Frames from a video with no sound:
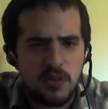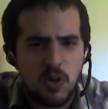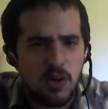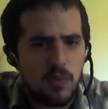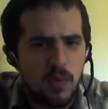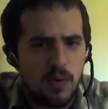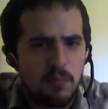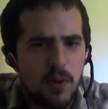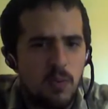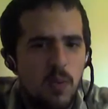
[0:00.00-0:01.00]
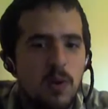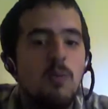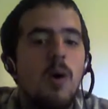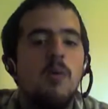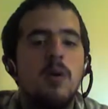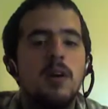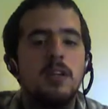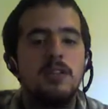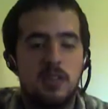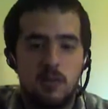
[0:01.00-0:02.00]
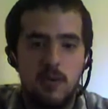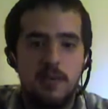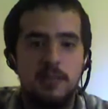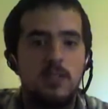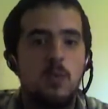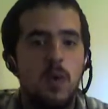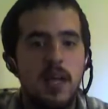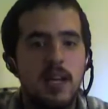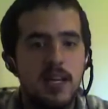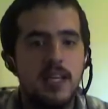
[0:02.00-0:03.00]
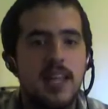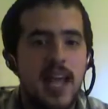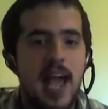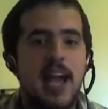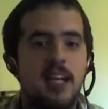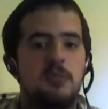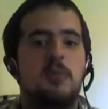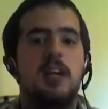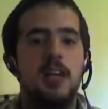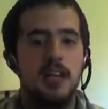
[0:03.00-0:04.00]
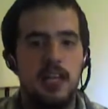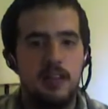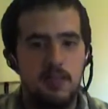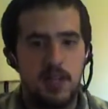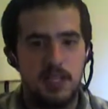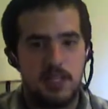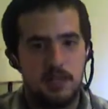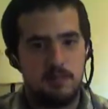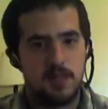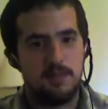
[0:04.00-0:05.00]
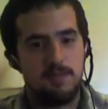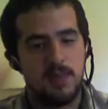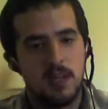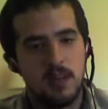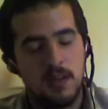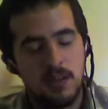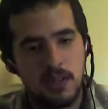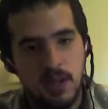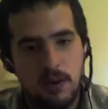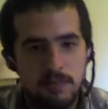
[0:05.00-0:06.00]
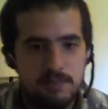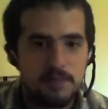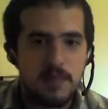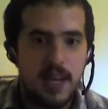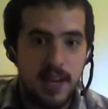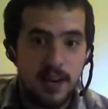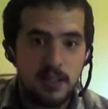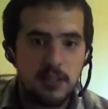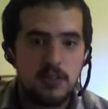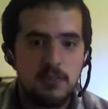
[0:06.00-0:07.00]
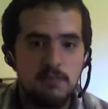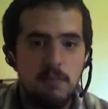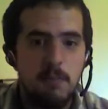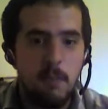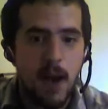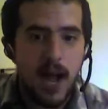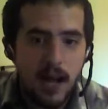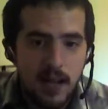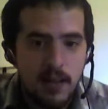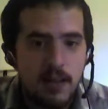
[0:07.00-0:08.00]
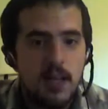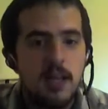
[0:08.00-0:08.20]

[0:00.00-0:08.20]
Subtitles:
story. What we're concerned with is when did they actually leave Egypt? So here's my